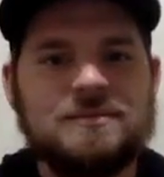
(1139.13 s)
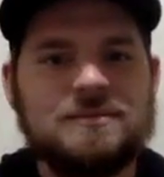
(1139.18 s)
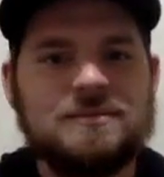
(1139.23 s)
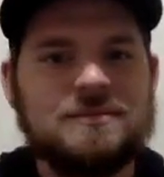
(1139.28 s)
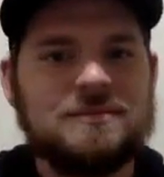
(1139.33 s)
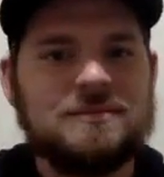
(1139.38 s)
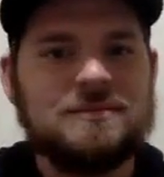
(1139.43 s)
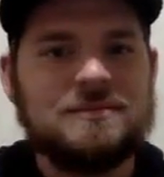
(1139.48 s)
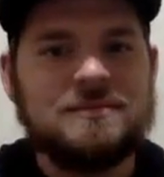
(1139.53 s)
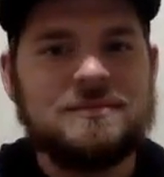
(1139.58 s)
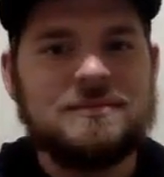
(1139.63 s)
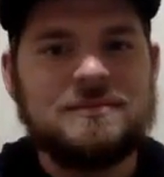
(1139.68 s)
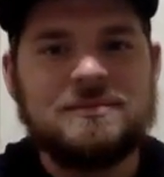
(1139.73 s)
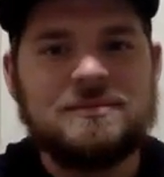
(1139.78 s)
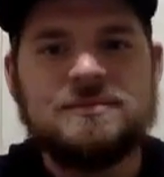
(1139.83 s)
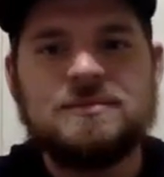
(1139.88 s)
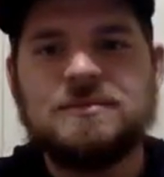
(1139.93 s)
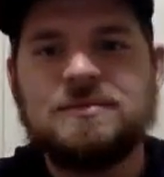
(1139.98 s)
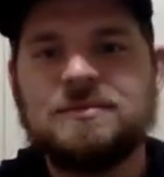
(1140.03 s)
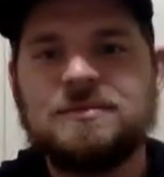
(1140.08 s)

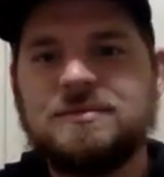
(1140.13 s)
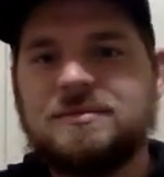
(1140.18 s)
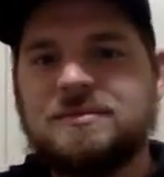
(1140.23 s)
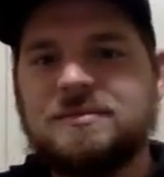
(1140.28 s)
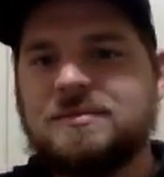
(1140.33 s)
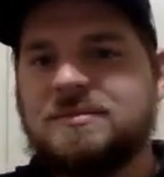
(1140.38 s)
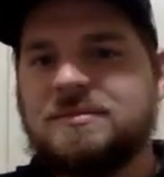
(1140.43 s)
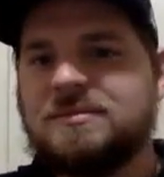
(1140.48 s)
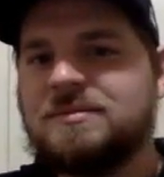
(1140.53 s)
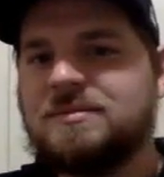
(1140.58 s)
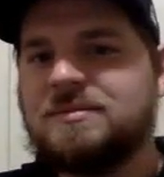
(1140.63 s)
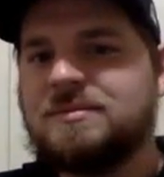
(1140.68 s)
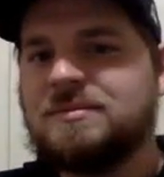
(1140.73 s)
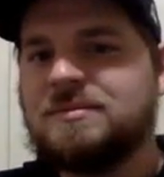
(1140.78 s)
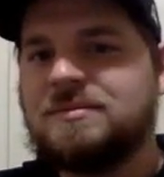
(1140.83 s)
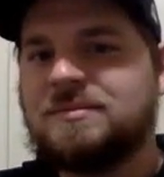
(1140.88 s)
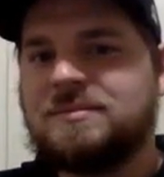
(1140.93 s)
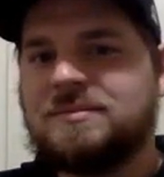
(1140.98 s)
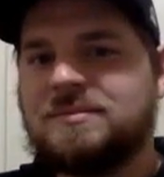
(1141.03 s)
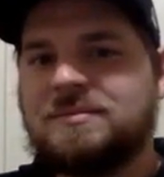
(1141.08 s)

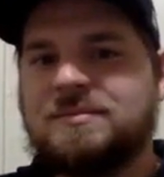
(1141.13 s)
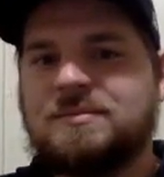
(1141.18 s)
(silent)